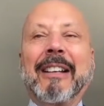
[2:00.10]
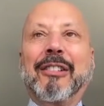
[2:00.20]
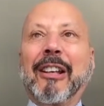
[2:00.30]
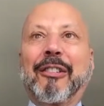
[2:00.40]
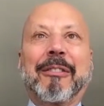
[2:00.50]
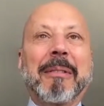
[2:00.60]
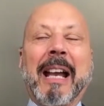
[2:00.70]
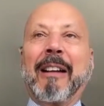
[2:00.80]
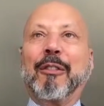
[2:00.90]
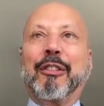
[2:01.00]
just
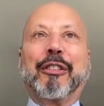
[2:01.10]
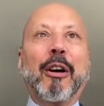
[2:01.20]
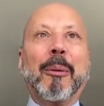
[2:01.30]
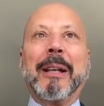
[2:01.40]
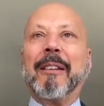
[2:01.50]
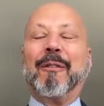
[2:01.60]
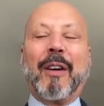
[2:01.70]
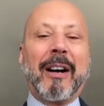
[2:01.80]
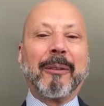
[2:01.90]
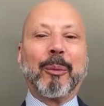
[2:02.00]
have so many
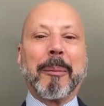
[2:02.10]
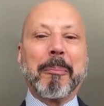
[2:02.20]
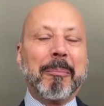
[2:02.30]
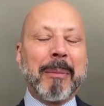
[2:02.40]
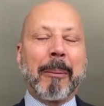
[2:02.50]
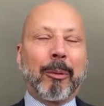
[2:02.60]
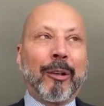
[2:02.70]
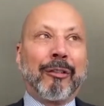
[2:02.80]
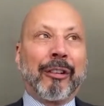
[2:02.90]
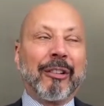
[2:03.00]
fond
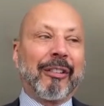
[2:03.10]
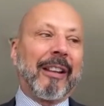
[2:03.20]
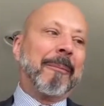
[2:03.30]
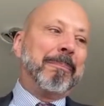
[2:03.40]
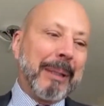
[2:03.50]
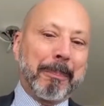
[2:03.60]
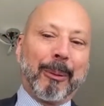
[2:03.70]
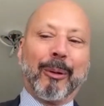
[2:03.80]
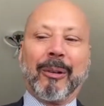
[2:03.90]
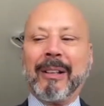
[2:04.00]
remembrances of
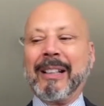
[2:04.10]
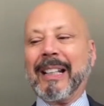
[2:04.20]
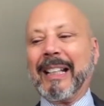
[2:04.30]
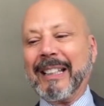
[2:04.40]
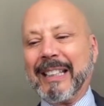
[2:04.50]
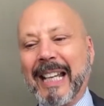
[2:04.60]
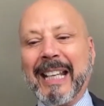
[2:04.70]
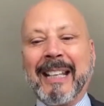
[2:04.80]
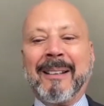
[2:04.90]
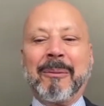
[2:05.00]
people and
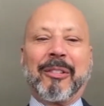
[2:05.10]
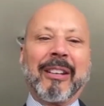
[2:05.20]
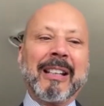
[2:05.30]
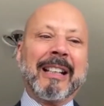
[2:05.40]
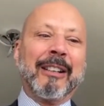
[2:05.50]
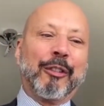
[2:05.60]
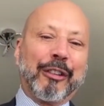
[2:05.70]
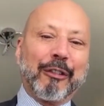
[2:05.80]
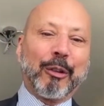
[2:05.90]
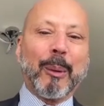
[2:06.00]
games and
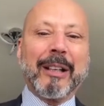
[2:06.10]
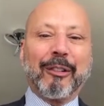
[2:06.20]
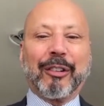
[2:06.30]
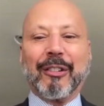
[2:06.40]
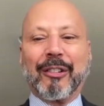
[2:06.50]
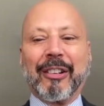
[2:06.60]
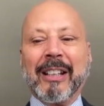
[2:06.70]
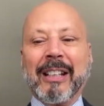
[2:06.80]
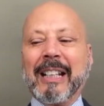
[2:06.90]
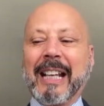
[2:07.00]
situations,
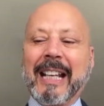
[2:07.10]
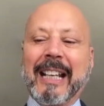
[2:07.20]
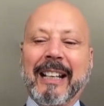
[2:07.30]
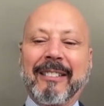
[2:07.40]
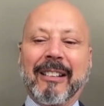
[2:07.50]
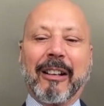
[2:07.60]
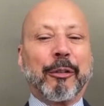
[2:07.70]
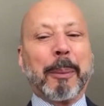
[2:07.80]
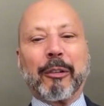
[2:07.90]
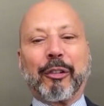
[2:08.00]
and
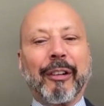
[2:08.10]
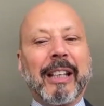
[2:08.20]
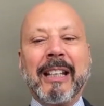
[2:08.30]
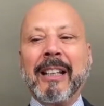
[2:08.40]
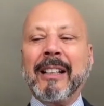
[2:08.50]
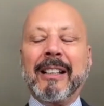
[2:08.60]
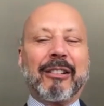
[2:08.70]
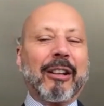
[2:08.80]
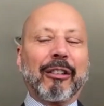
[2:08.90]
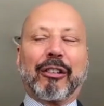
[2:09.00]
especially
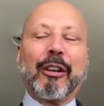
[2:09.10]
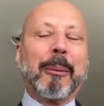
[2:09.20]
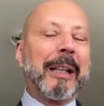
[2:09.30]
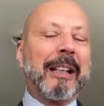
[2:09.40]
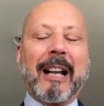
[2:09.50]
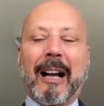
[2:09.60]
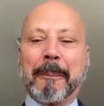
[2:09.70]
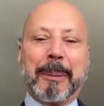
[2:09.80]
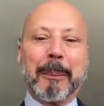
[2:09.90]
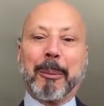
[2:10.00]
there's so many kind
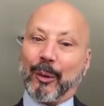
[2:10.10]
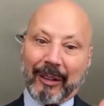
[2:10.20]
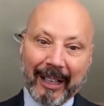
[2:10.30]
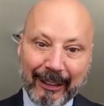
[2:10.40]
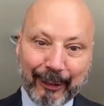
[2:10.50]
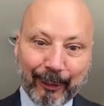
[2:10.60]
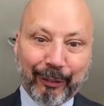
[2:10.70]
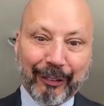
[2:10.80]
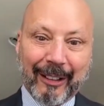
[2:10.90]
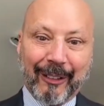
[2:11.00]
people like
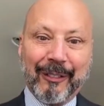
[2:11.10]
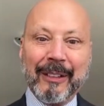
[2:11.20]
yourself